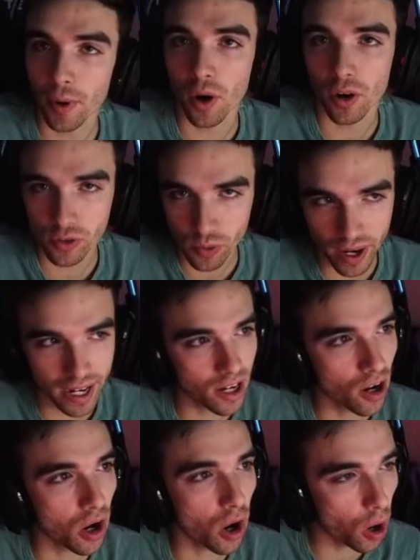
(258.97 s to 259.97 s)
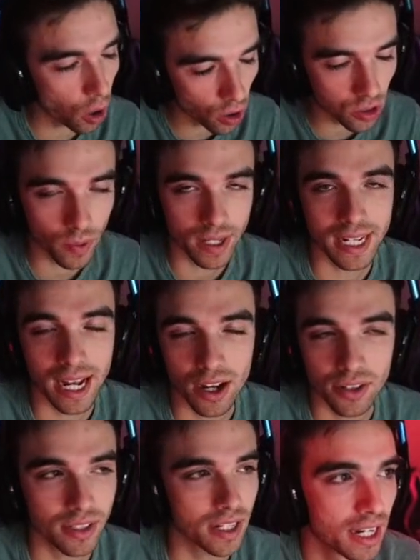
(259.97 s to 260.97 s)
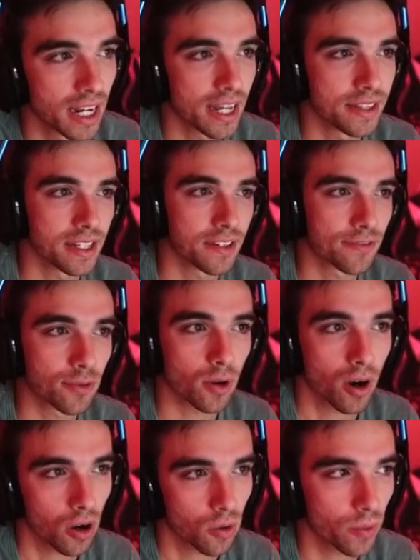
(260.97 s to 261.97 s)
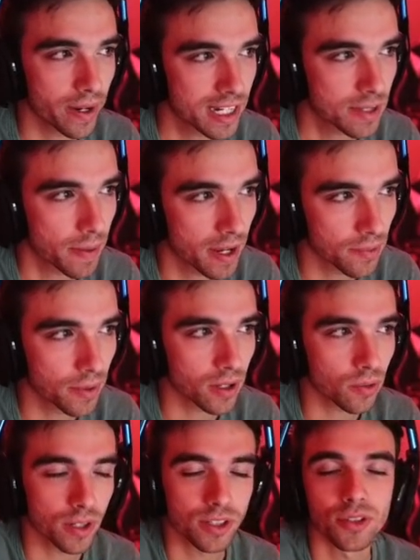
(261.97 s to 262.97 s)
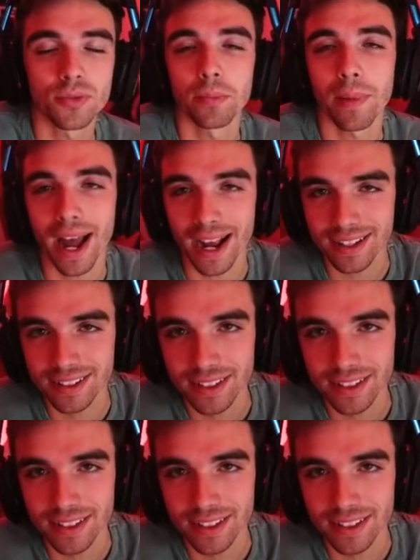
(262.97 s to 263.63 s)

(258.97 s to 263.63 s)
our weight all the way down, and then for our wingspan we are going to max.